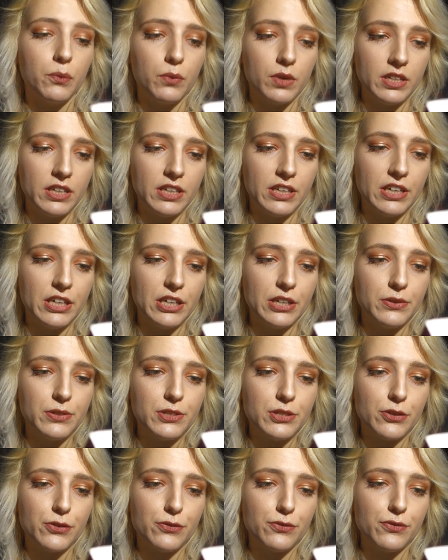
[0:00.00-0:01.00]
When he hears
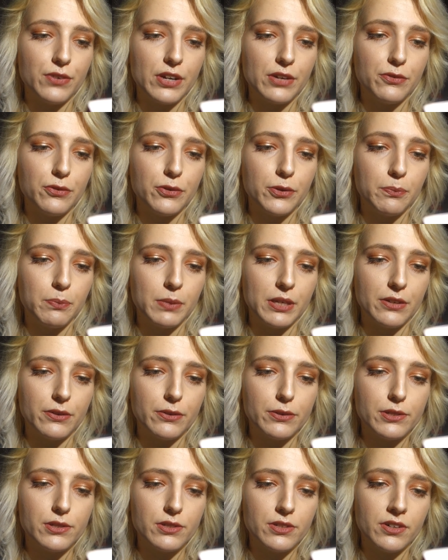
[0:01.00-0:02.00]
her favorite
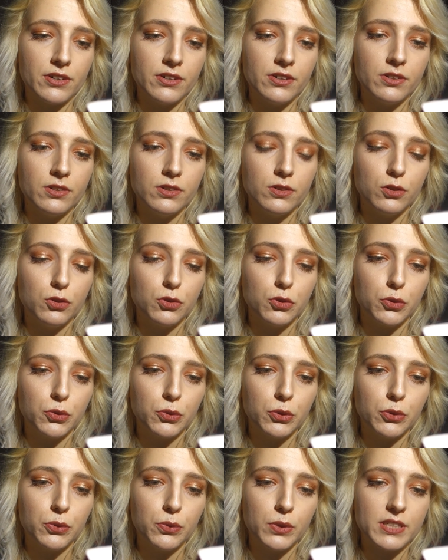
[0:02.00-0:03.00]
Beatles song,
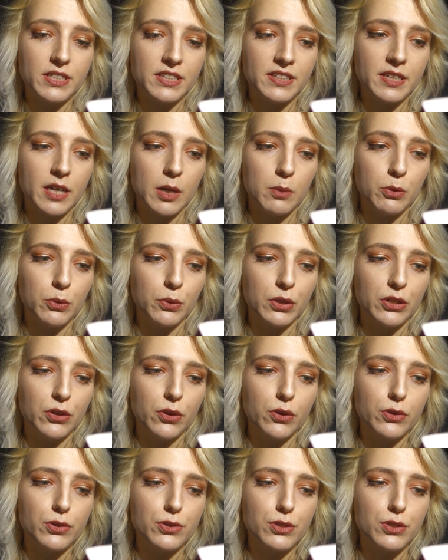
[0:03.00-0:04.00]
Toru Watanabe
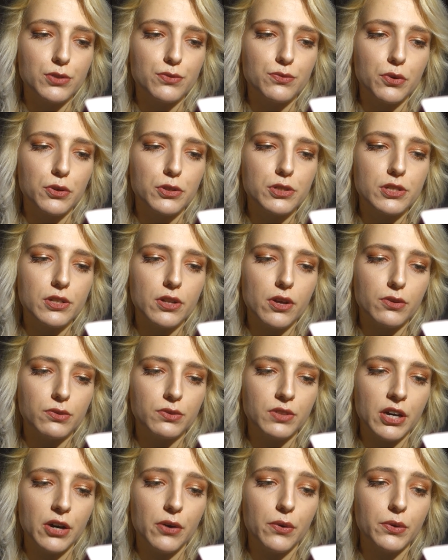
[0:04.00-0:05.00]
recalls his first love,
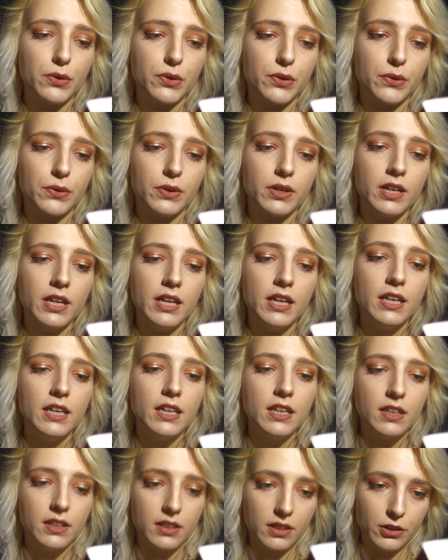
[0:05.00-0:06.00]
Naoko,
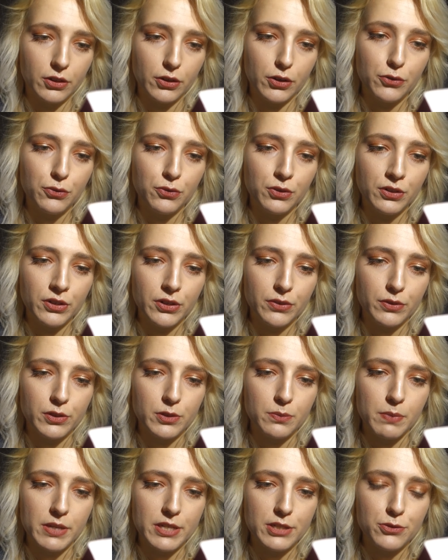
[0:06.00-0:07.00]
the girlfriend of his
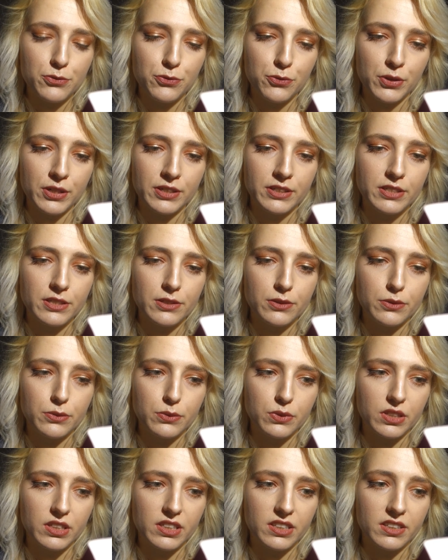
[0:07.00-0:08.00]
best friend
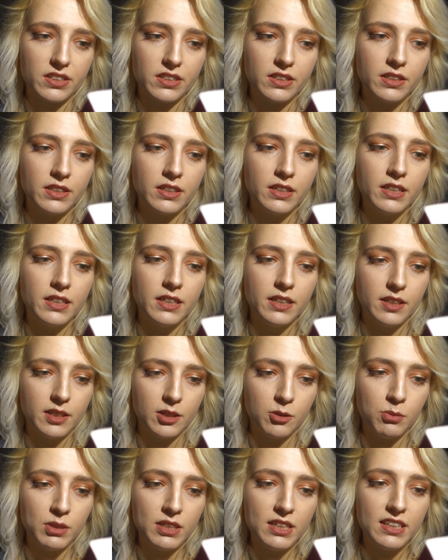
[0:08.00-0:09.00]
Kizuki.
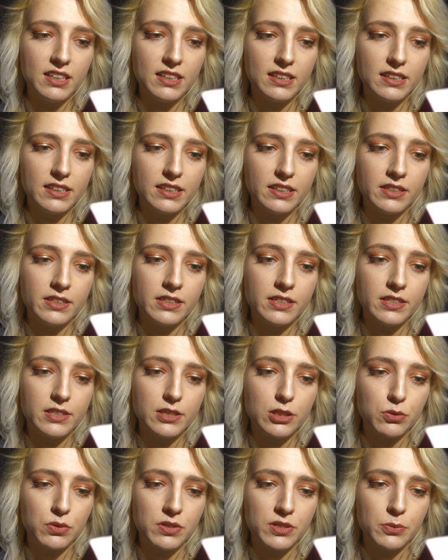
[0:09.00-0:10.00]
Immediately, he
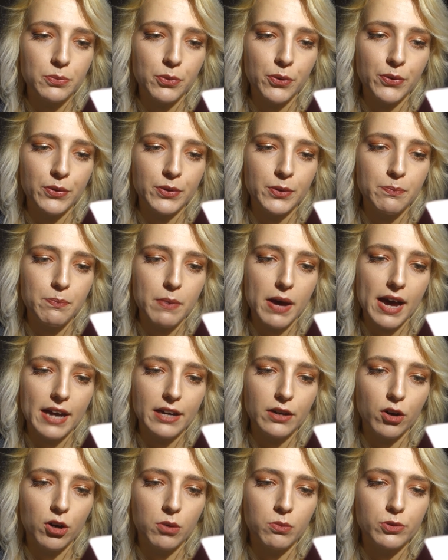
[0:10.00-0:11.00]
is transported back
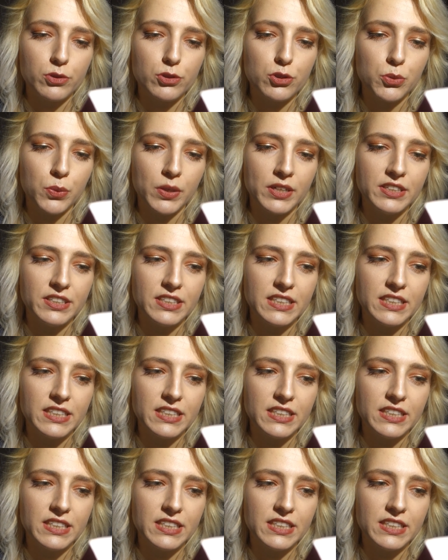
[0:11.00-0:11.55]
almost 20